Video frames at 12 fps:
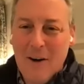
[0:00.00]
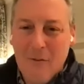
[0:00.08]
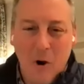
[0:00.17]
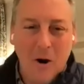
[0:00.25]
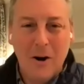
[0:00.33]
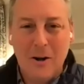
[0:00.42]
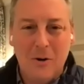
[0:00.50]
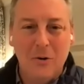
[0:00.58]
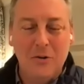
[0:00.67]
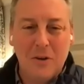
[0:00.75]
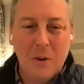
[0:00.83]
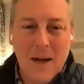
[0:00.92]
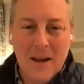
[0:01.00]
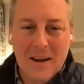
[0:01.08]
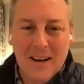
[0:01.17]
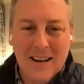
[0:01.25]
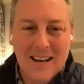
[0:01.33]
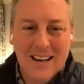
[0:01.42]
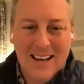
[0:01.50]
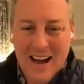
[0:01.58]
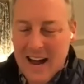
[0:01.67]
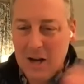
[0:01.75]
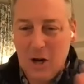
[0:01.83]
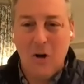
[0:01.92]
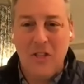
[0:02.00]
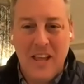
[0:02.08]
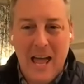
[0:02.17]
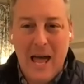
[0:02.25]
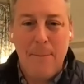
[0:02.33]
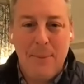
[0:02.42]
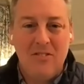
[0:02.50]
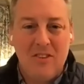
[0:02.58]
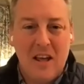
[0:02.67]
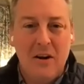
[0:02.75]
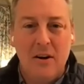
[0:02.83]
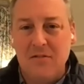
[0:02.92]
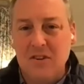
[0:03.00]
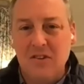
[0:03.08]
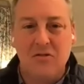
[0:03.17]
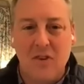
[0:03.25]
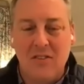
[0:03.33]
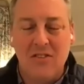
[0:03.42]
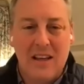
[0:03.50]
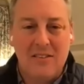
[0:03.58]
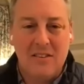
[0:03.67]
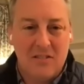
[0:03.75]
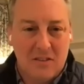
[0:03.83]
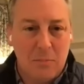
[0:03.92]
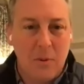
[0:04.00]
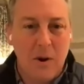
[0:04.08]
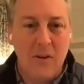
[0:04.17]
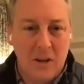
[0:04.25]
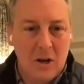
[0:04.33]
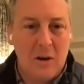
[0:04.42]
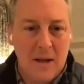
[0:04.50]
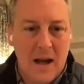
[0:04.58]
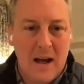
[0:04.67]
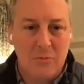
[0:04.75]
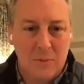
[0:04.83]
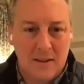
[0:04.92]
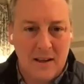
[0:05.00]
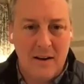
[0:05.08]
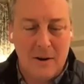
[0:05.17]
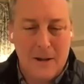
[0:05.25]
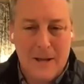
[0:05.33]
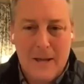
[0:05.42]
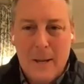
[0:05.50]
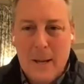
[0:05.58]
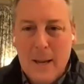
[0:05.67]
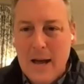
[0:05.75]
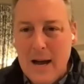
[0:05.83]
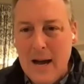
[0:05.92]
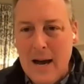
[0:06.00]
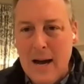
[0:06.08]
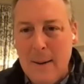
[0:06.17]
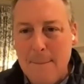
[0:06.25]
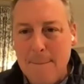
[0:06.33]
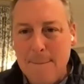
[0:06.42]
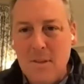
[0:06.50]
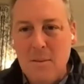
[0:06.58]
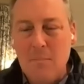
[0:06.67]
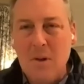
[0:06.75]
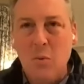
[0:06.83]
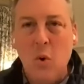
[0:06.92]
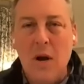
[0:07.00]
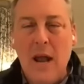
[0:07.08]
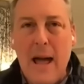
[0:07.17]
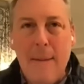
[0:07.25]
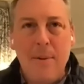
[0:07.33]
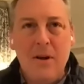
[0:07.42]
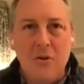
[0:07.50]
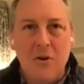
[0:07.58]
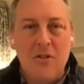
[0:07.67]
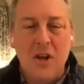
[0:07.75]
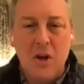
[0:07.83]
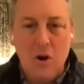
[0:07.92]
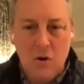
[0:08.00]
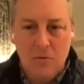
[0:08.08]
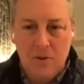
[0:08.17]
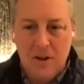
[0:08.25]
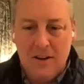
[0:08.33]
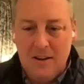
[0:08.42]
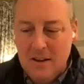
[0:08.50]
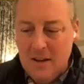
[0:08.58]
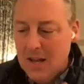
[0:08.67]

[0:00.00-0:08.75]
of articles about I call the epicenter of distress assets is probably going to be hospitality. Mm. what happened during the COVID